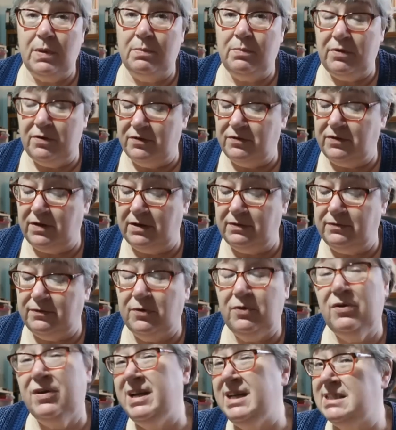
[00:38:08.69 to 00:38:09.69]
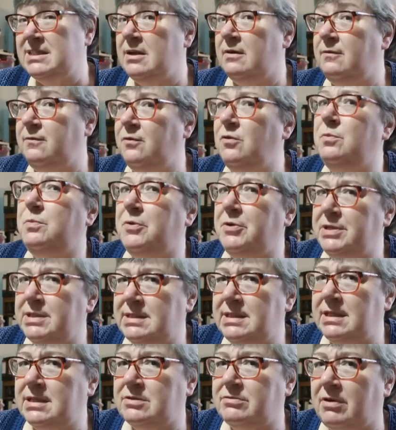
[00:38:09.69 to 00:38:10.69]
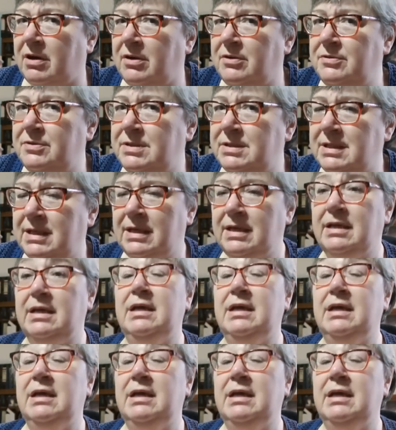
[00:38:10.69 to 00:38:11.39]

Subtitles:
1.54 is 4.6 rows.